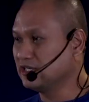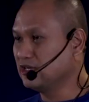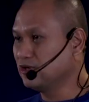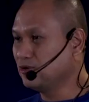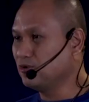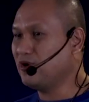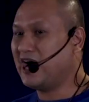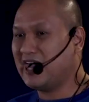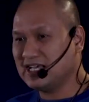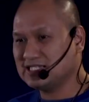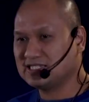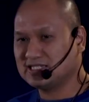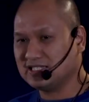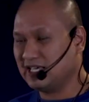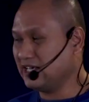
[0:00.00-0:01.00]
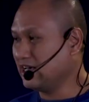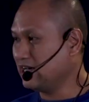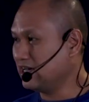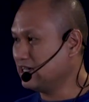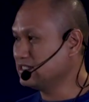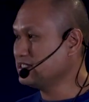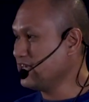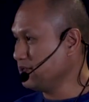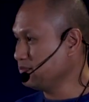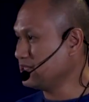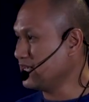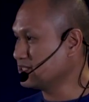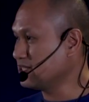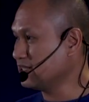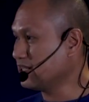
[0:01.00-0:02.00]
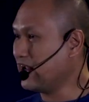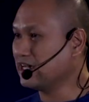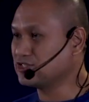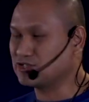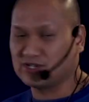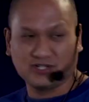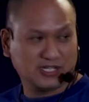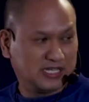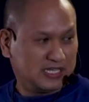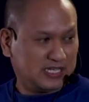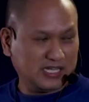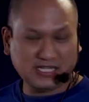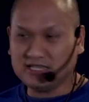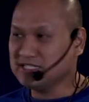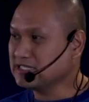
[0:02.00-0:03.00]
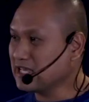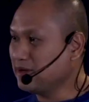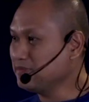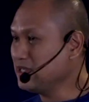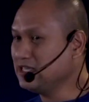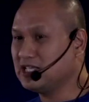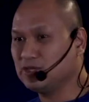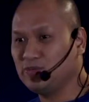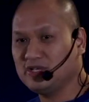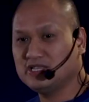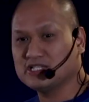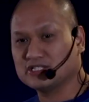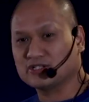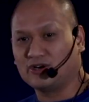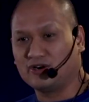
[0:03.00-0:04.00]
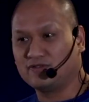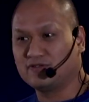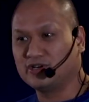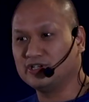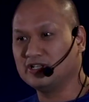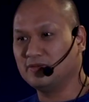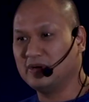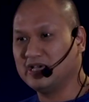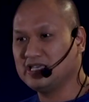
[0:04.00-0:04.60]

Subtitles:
who has same-sex attraction, it is something that we discovered, di ba?